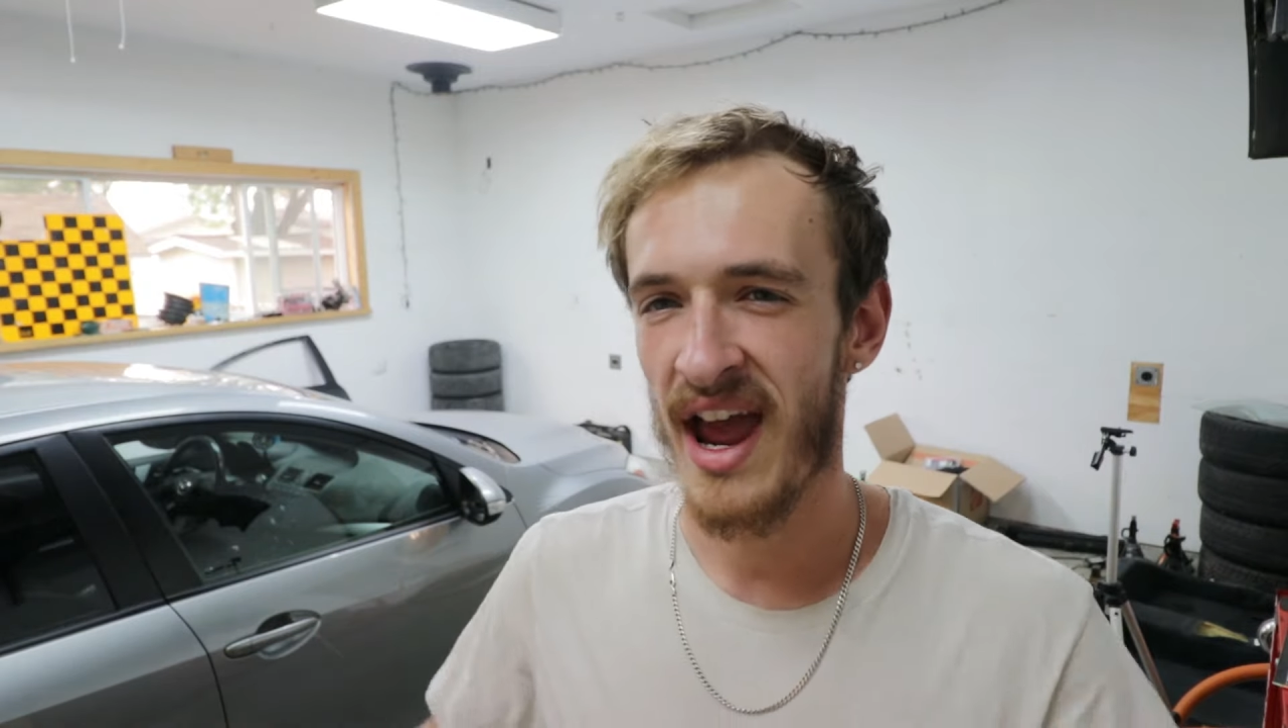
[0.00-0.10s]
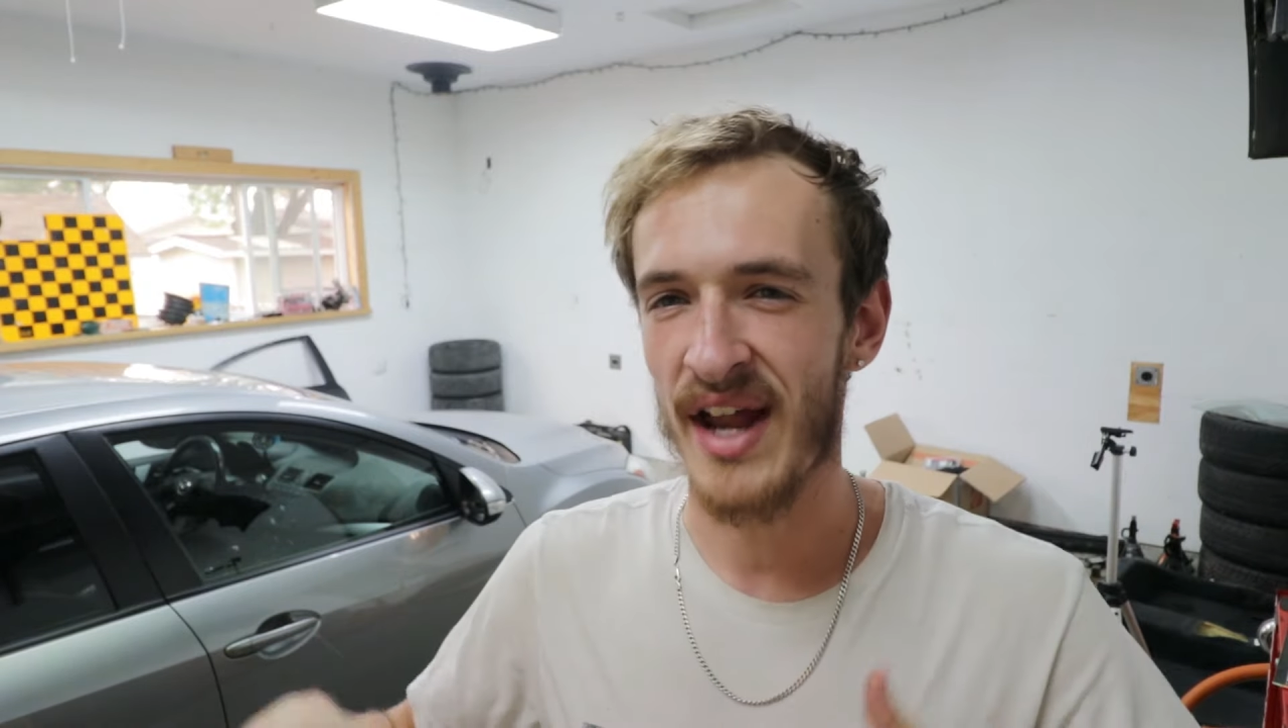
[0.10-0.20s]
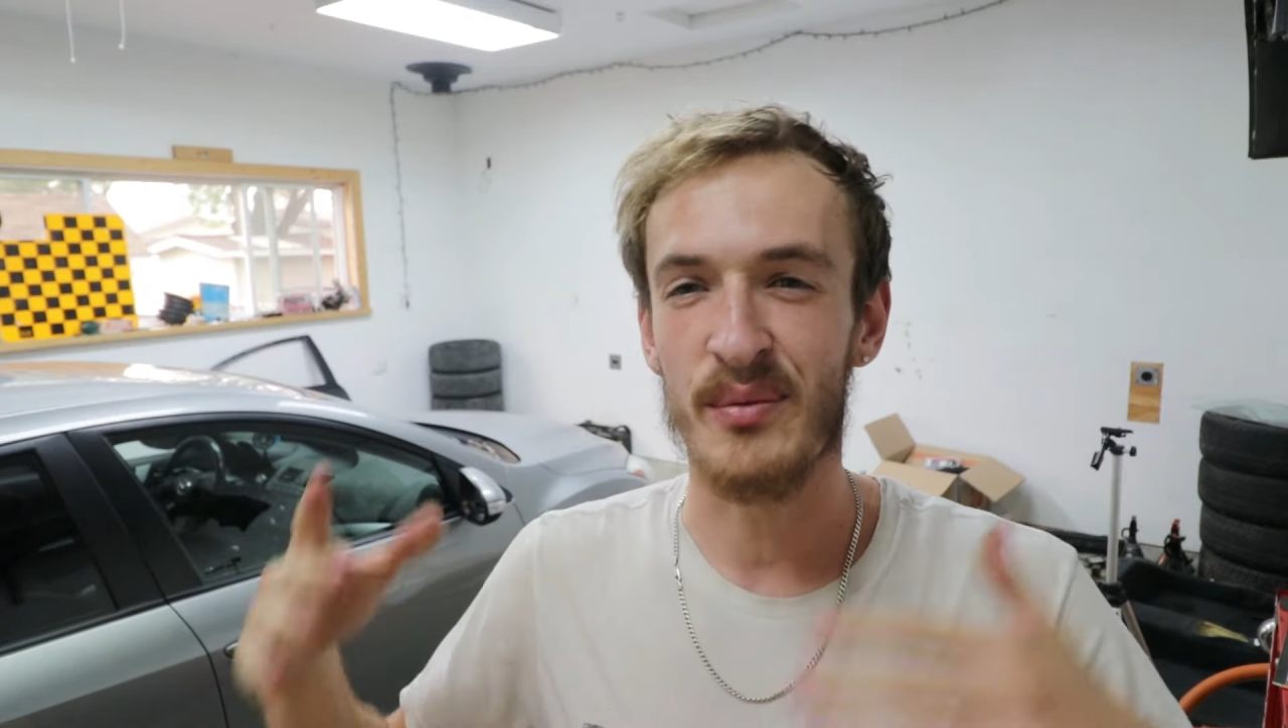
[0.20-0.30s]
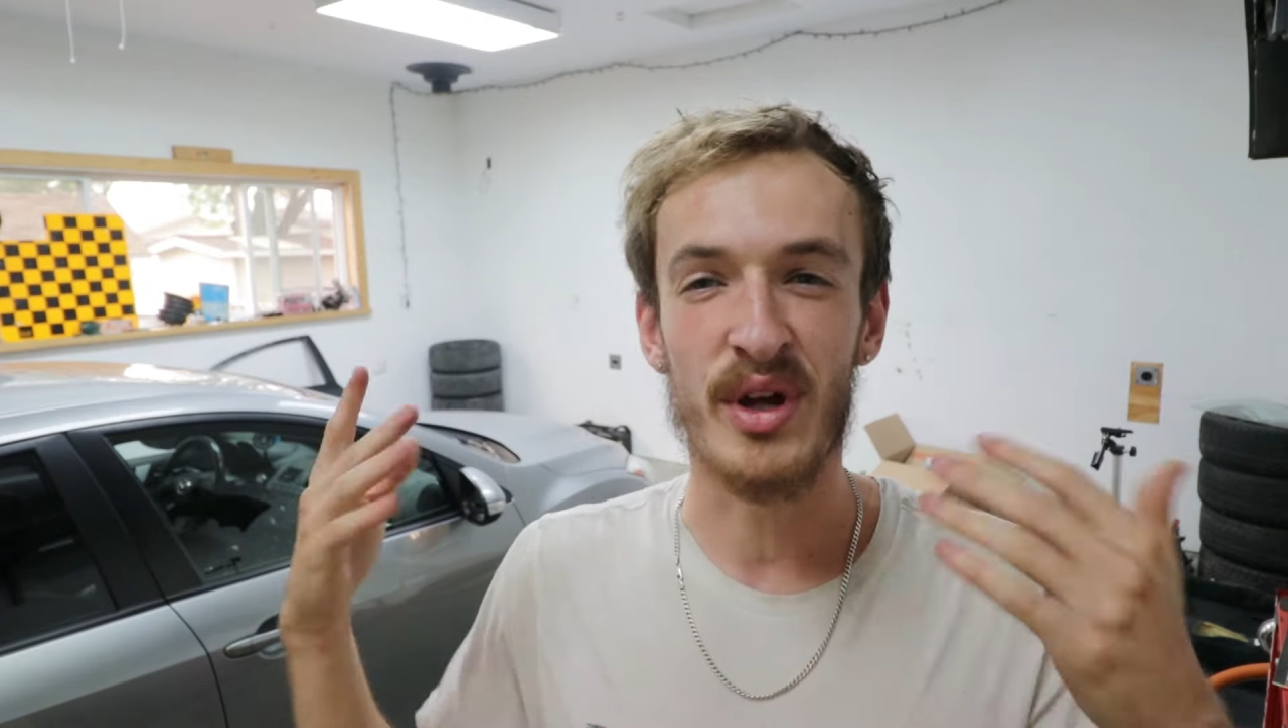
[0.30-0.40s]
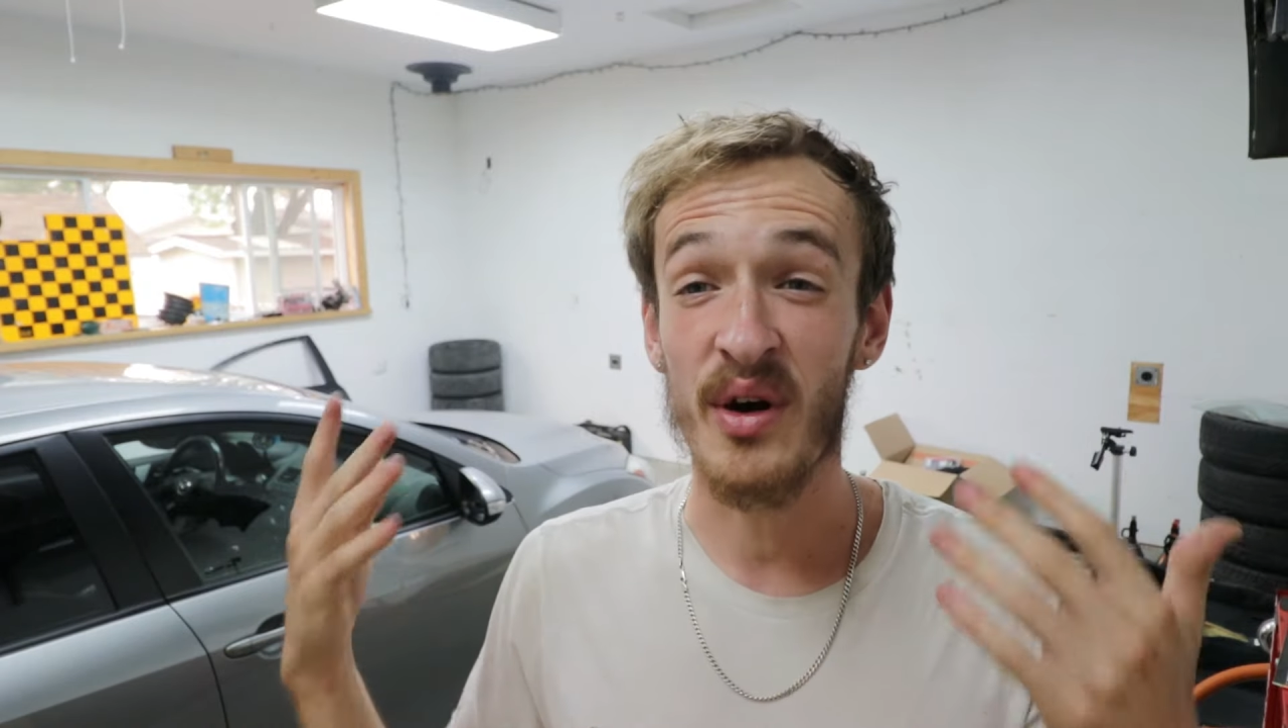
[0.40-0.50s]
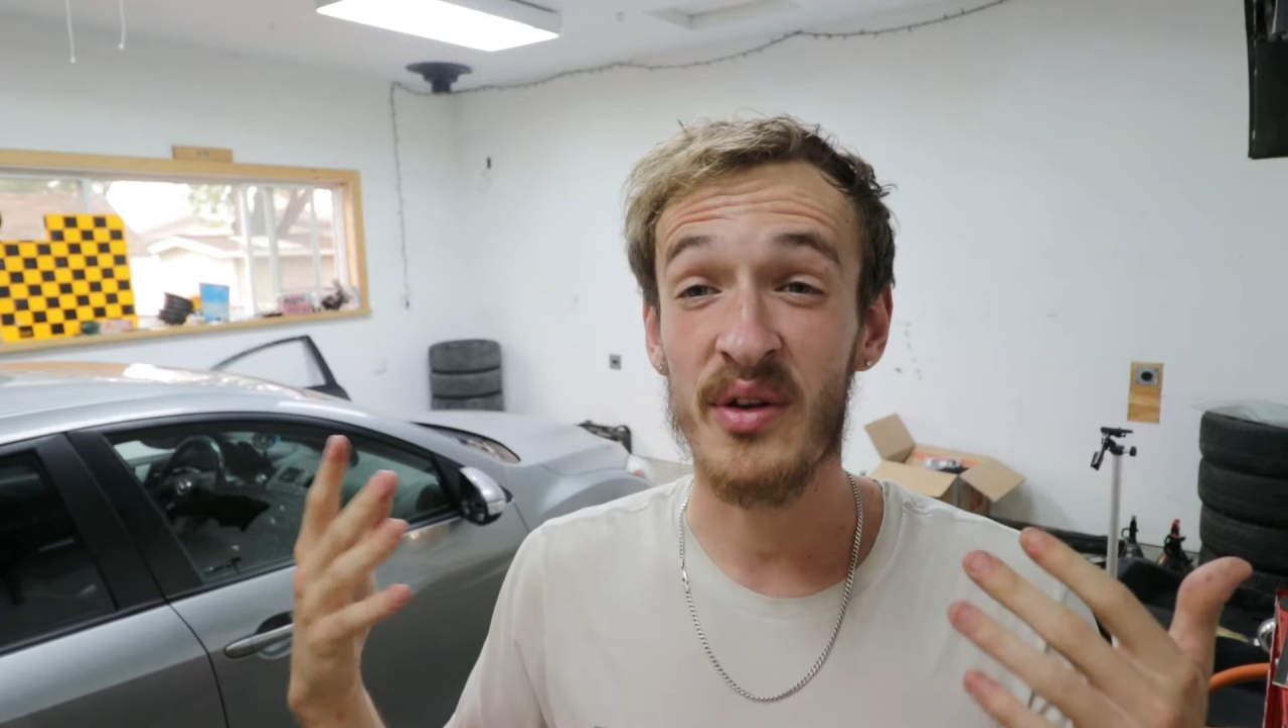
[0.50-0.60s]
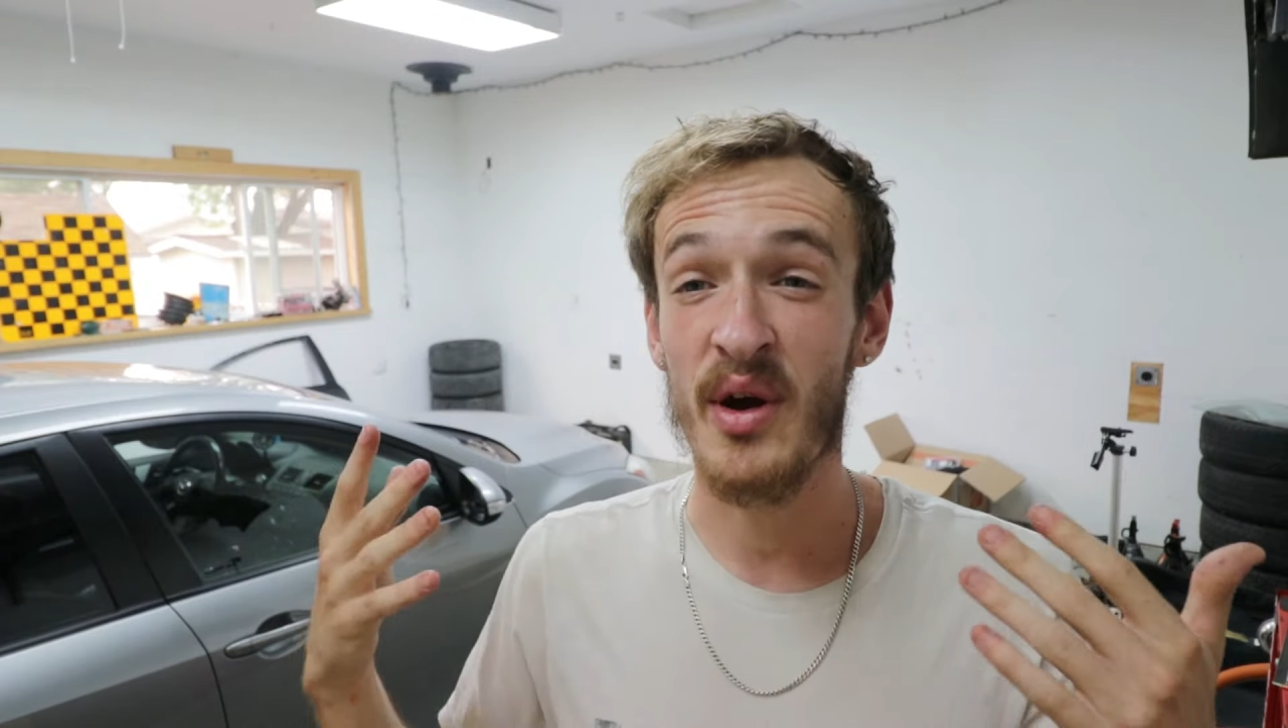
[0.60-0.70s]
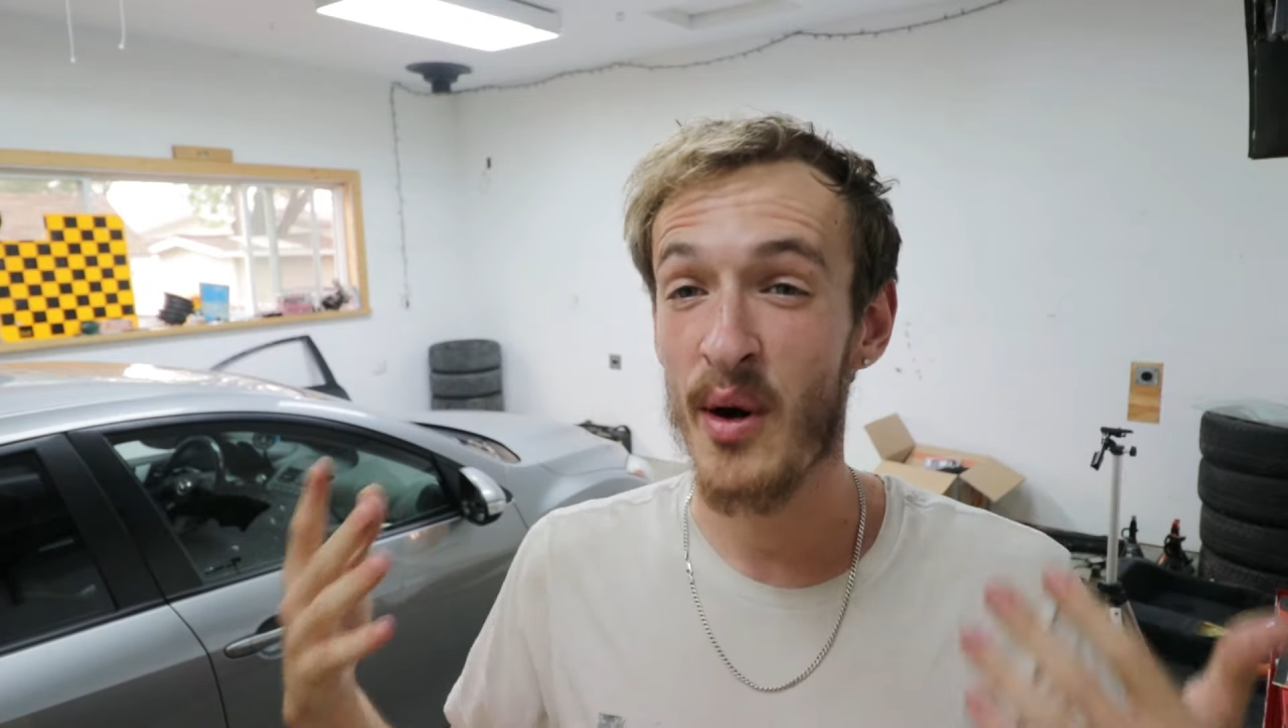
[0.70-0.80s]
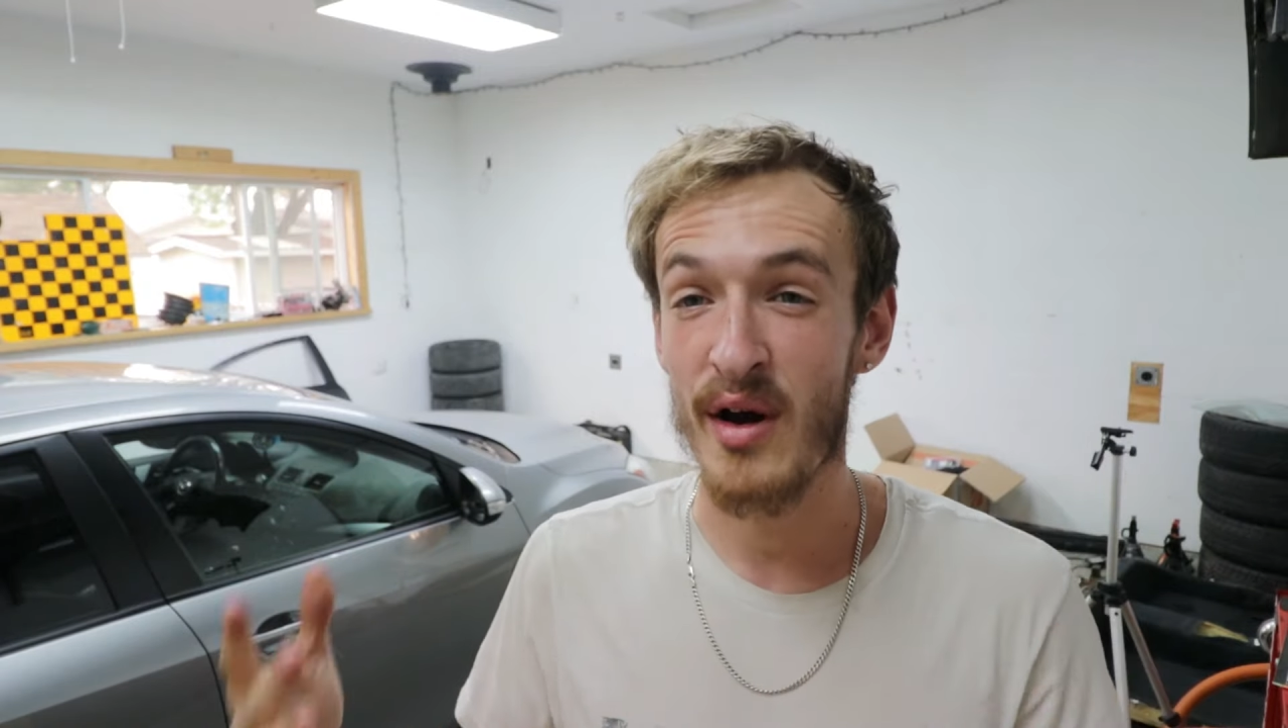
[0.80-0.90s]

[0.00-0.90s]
And we all know